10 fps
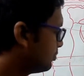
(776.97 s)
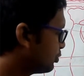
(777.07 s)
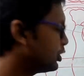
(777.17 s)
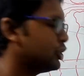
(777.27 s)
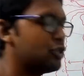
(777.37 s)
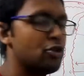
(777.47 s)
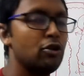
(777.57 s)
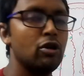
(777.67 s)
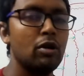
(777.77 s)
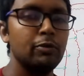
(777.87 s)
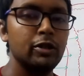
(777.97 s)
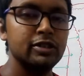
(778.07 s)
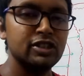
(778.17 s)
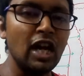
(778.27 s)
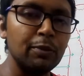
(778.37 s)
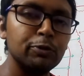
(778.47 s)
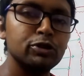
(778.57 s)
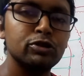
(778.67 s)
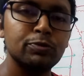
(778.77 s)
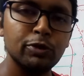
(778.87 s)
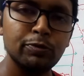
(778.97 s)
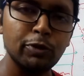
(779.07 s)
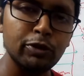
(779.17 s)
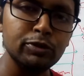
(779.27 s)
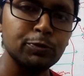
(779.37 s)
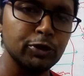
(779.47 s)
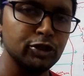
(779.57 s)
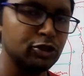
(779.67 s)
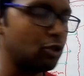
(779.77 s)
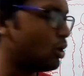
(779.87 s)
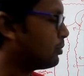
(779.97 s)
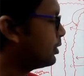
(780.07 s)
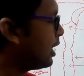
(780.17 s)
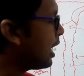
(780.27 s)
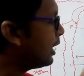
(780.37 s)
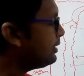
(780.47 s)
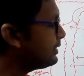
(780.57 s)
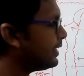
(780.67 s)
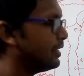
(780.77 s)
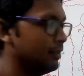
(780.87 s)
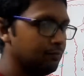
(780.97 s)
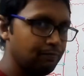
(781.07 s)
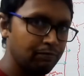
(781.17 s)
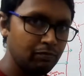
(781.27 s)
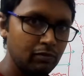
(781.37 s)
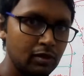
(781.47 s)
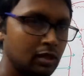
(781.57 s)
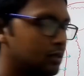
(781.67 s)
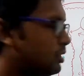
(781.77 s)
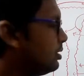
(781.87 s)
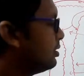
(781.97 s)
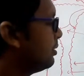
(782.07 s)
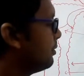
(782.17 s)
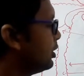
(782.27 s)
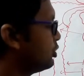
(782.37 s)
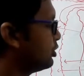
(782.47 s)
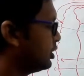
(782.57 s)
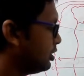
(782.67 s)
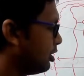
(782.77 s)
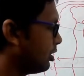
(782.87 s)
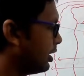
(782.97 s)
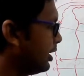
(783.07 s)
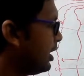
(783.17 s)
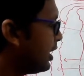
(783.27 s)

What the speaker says: progesterone hormone, start produce progesterone hormone until the menstruation occurs.